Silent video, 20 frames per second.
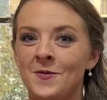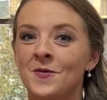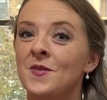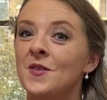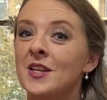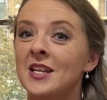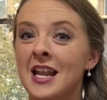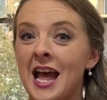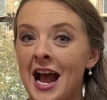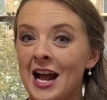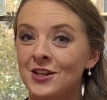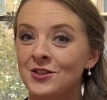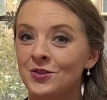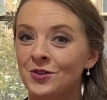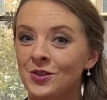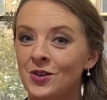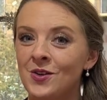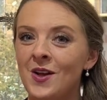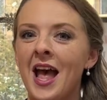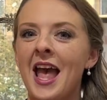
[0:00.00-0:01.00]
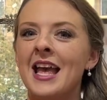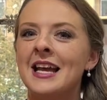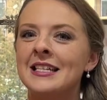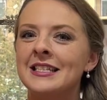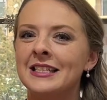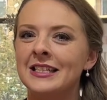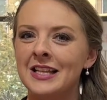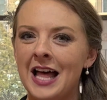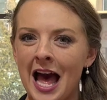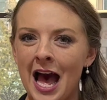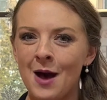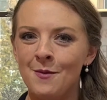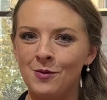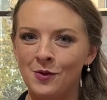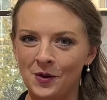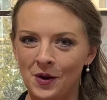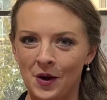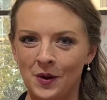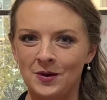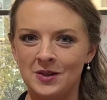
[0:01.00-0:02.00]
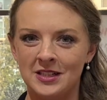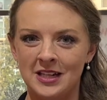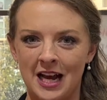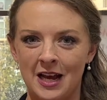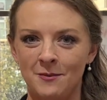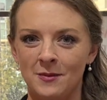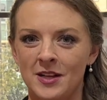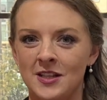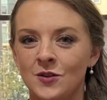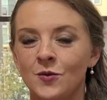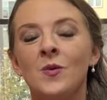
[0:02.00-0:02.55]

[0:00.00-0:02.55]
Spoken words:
natural and lab-grown diamonds.